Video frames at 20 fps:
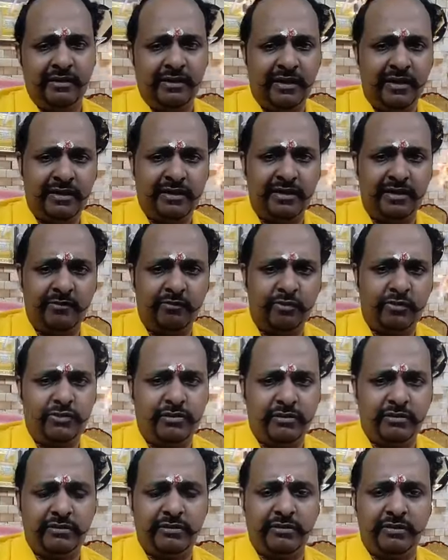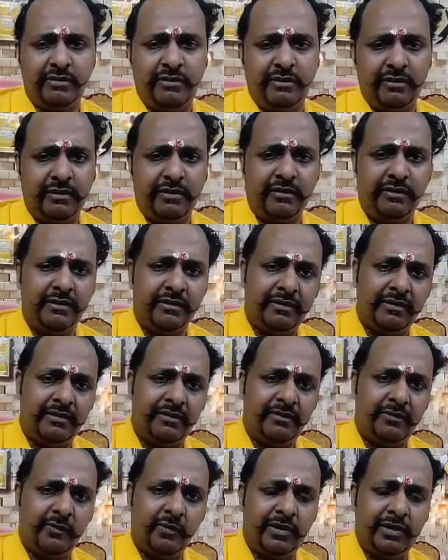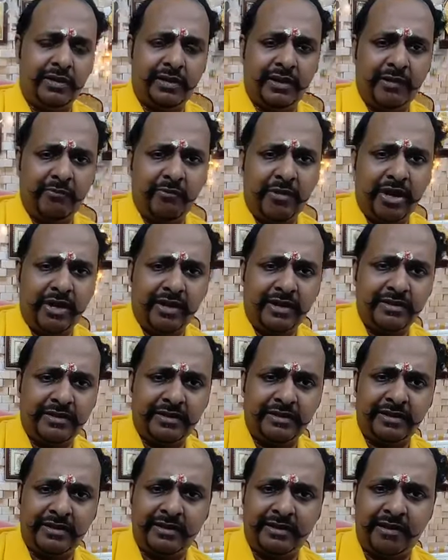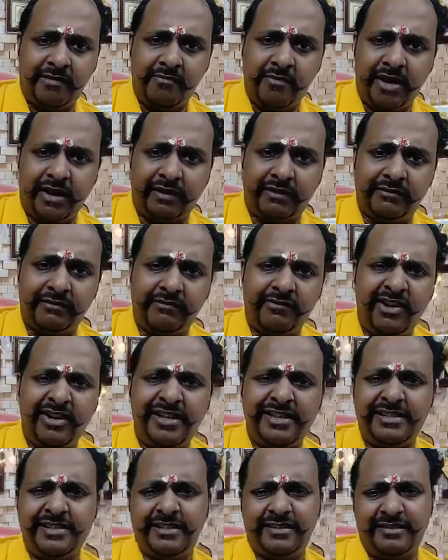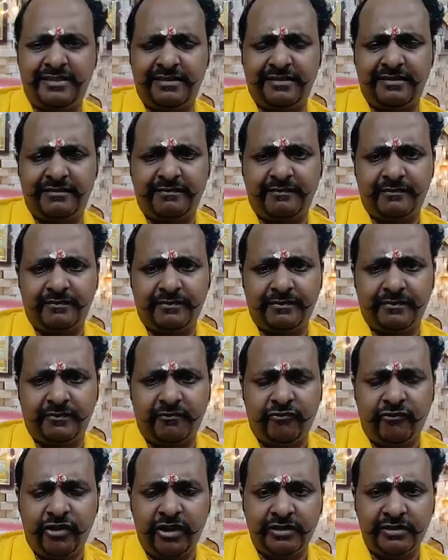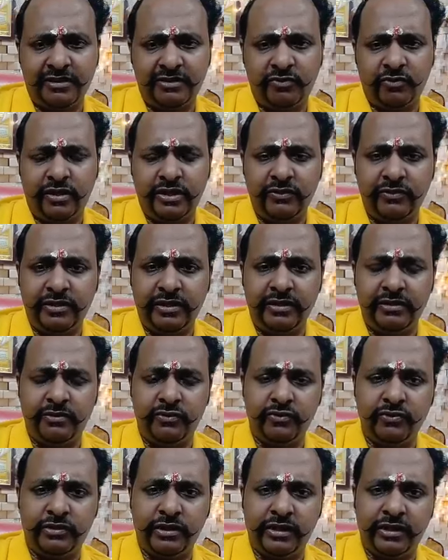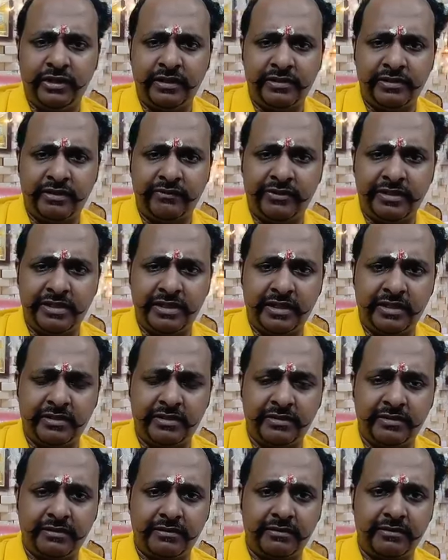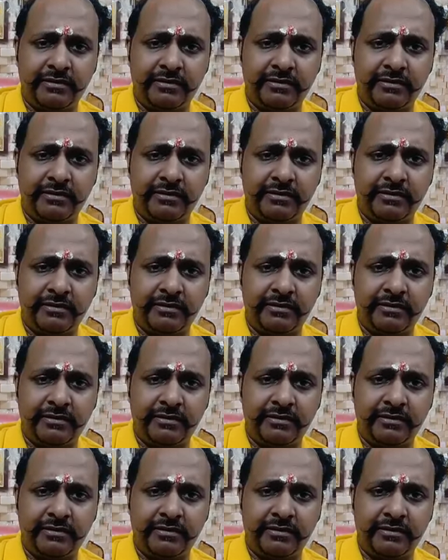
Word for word: and then put one crepe bandage and then come back. What is this? For this why you need 2-3 years of education.